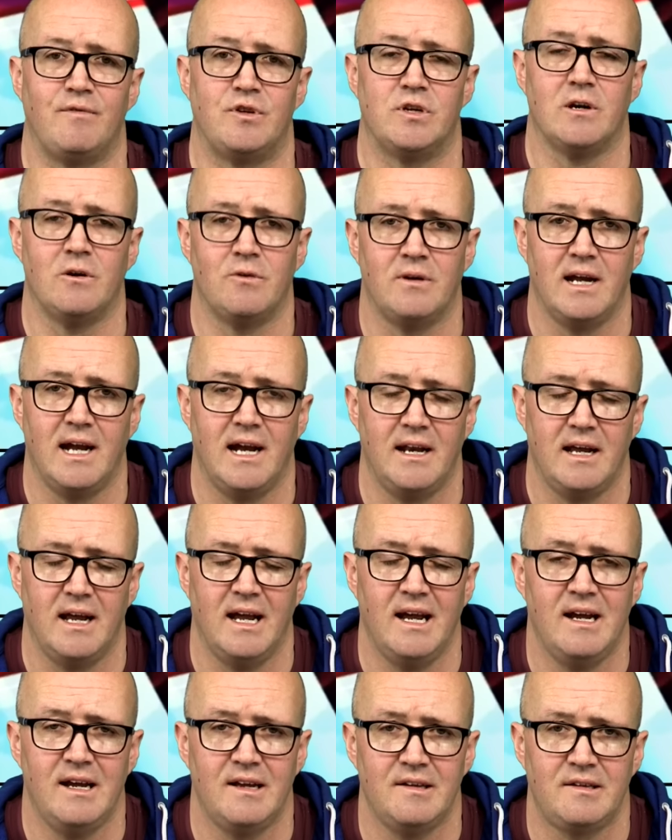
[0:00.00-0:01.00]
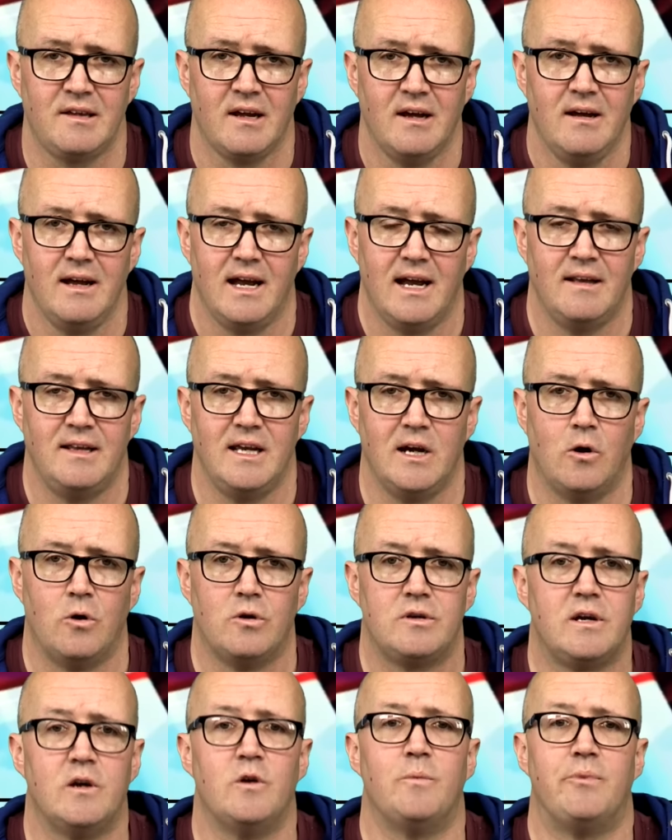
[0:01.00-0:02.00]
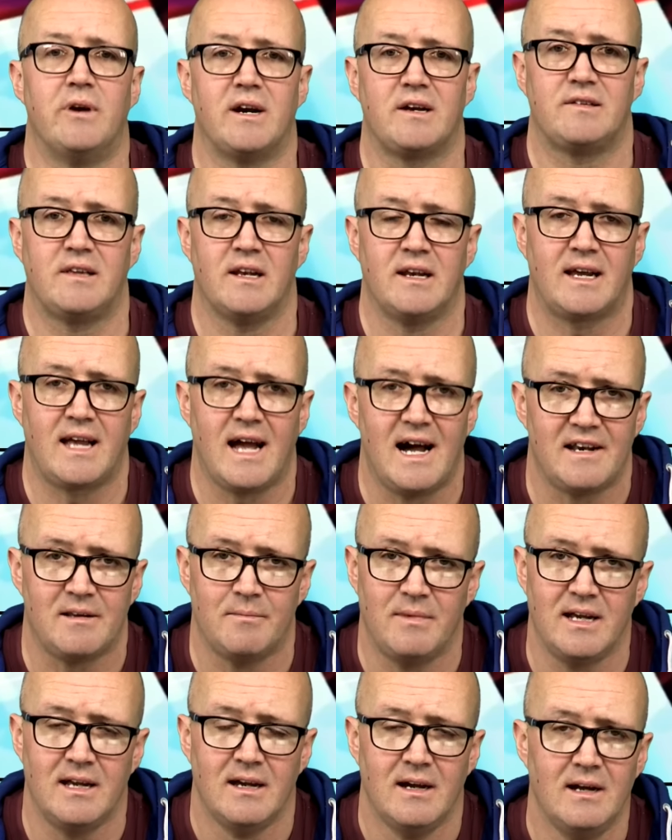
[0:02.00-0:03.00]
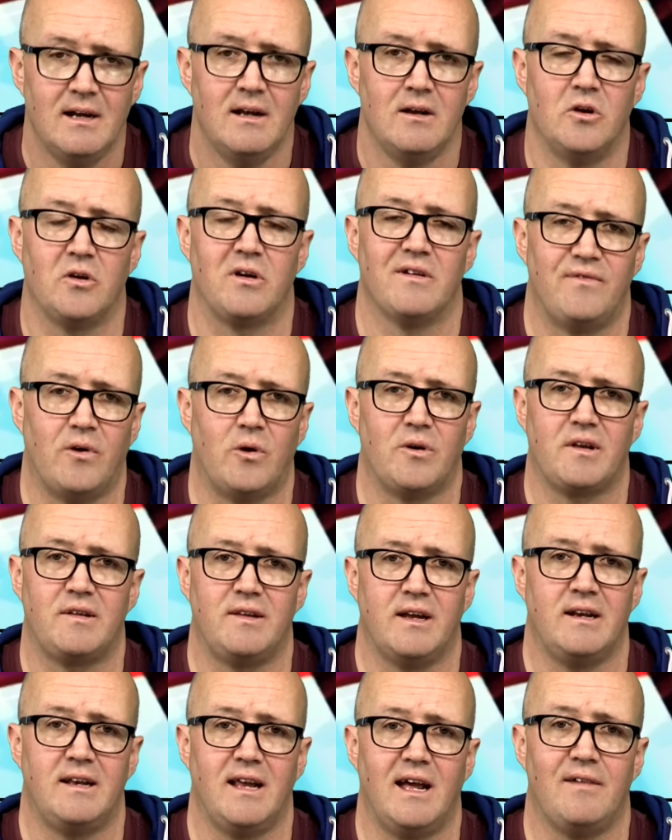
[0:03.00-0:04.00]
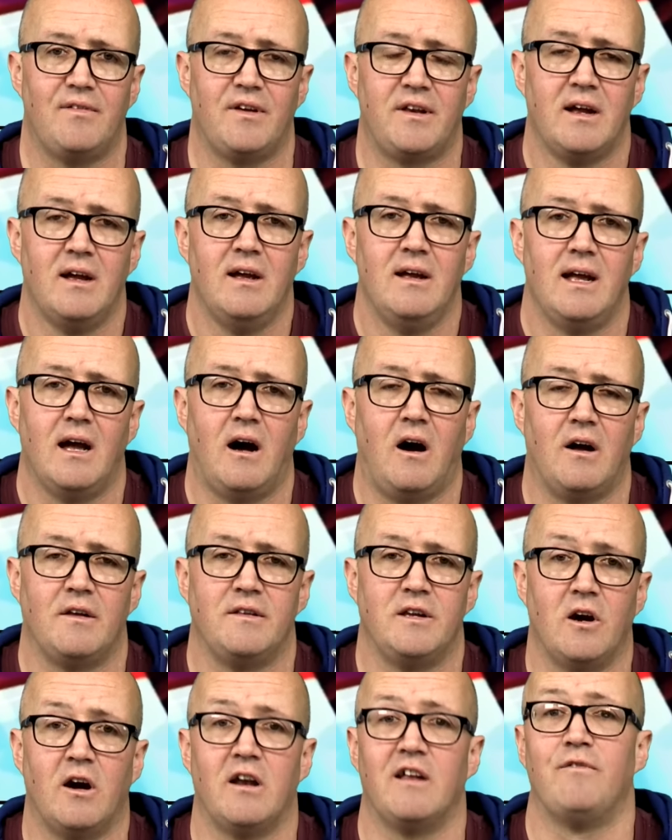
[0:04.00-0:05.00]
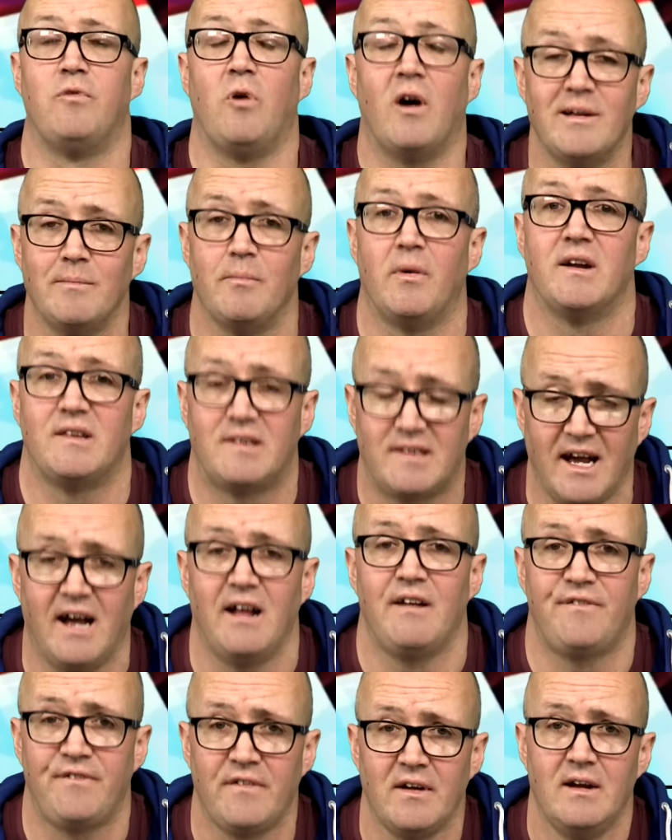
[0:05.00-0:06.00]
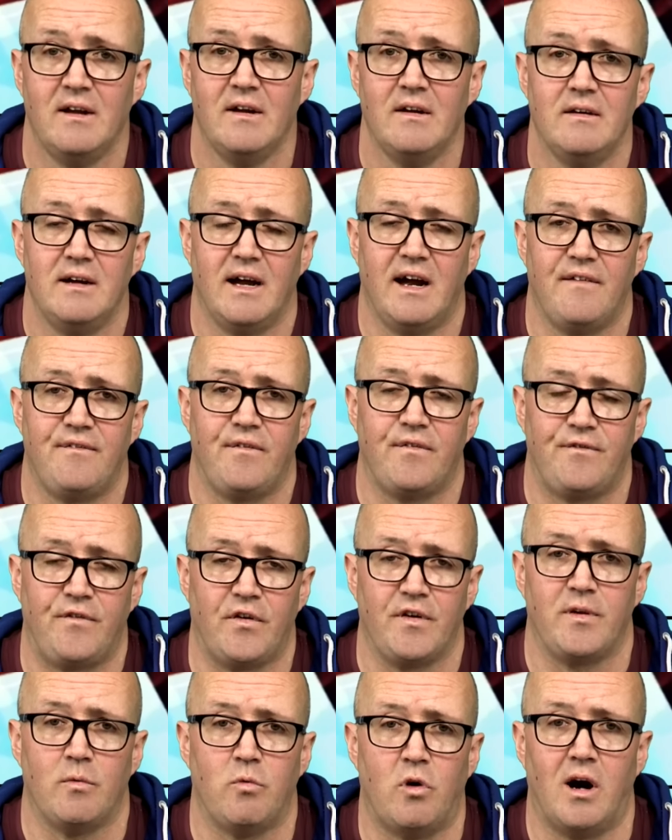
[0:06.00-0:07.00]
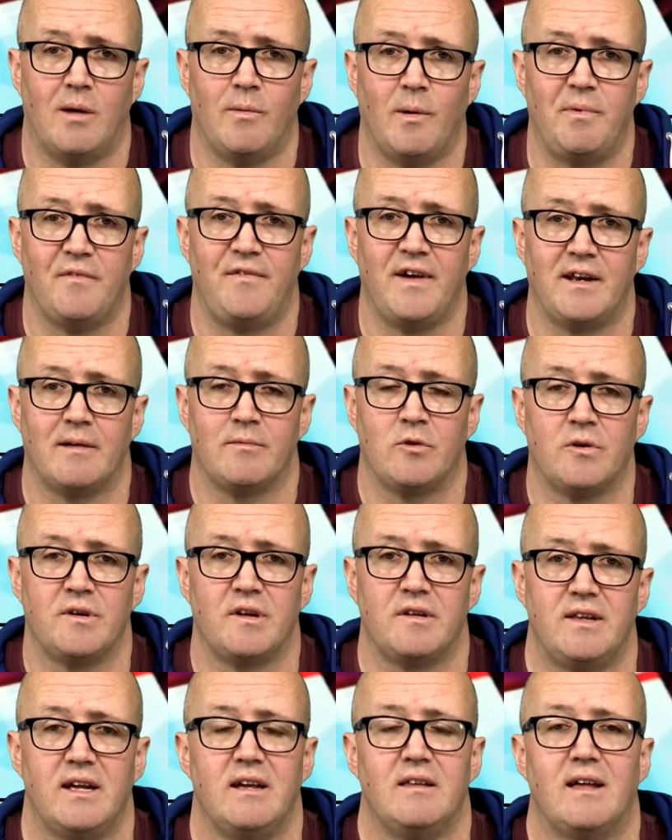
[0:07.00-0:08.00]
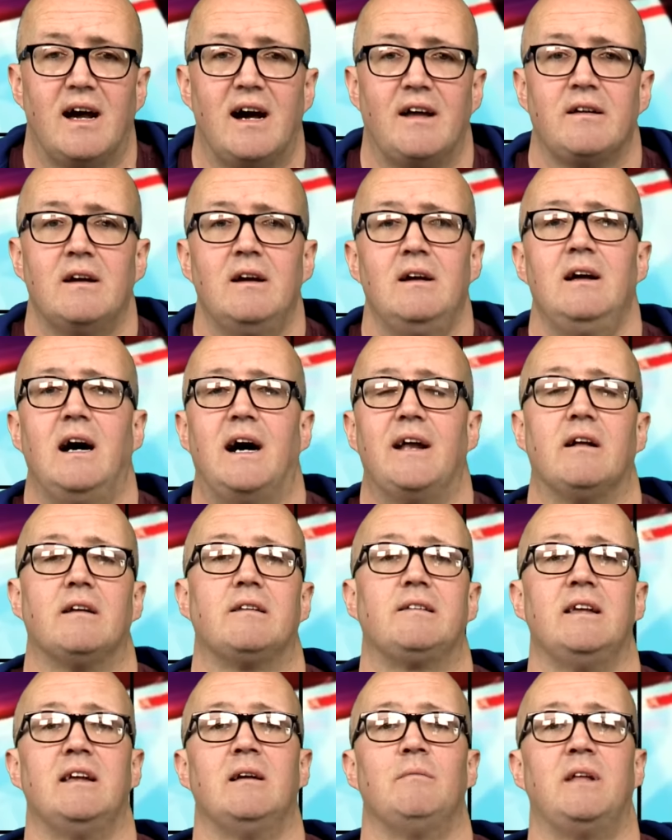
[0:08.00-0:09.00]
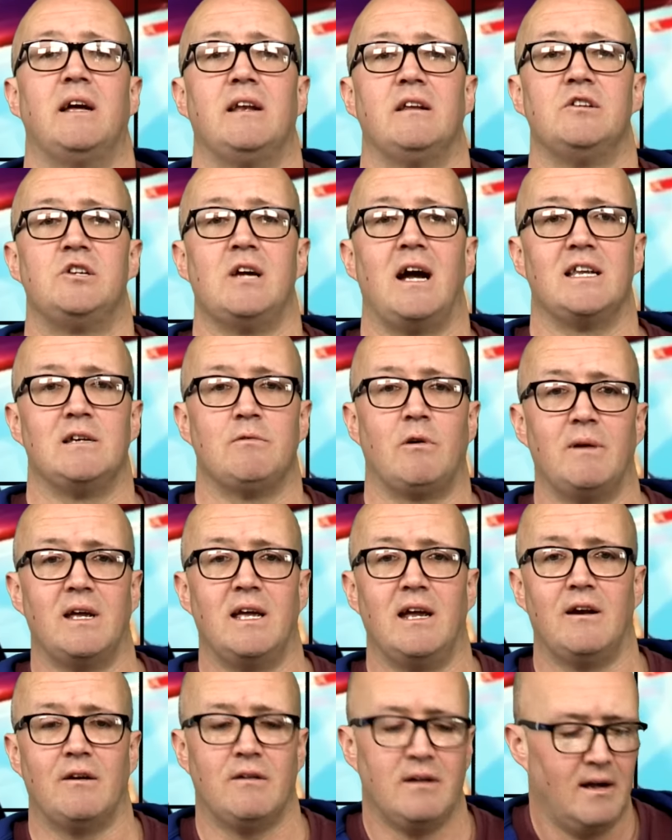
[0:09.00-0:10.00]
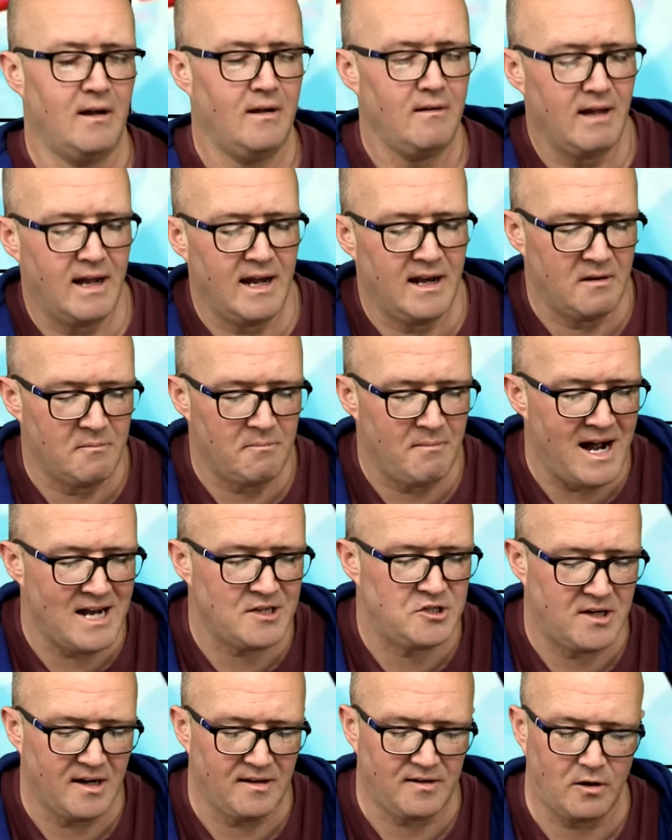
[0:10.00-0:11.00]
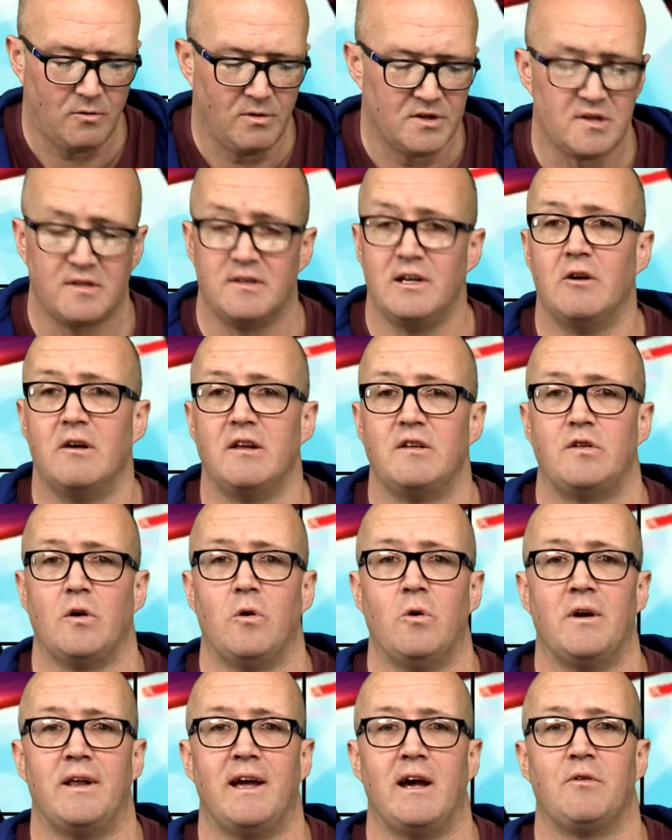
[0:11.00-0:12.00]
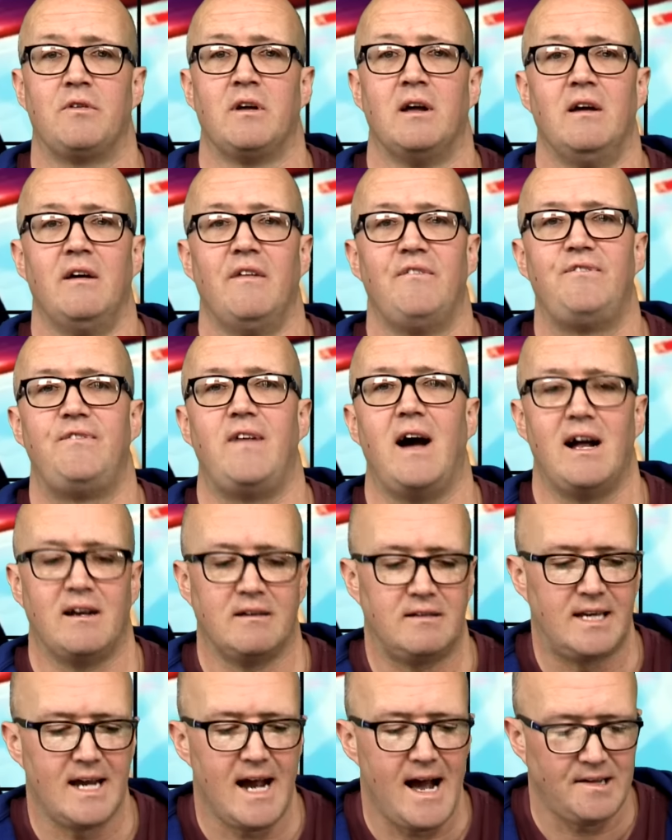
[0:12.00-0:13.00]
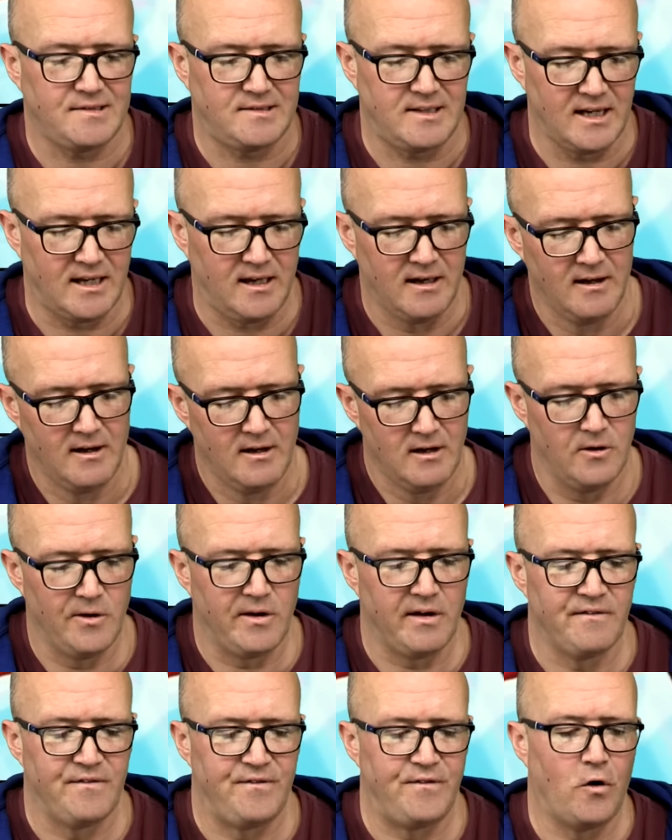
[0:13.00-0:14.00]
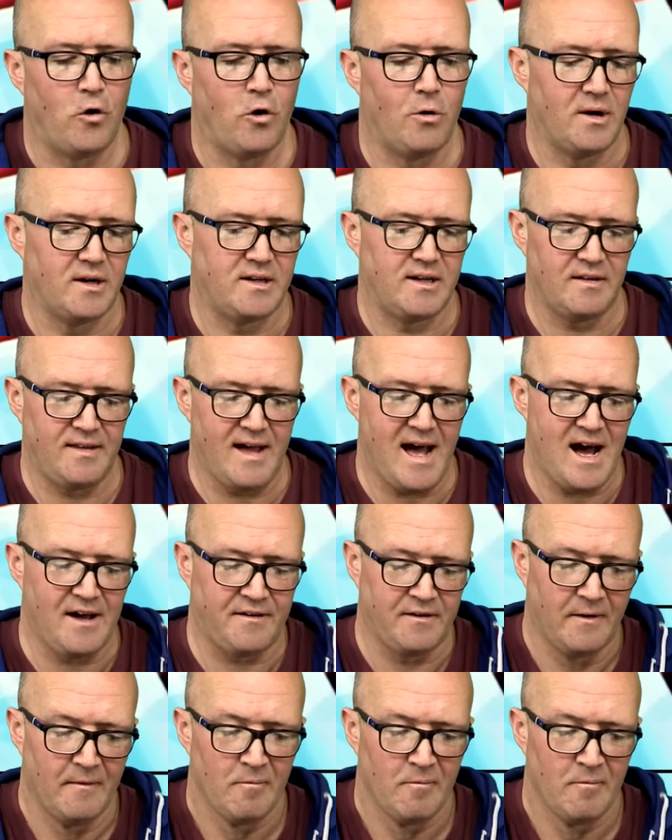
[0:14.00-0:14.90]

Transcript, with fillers: June. It is in the O2 Brixton Academy. Looking forward to seeing David on the Isle of Wight myself. Uh, for, for, the warm up event. I'm going to see that, and I'll see him then in January here in Manchester, which is nearly sold out. Fantastic. Looking forward to that.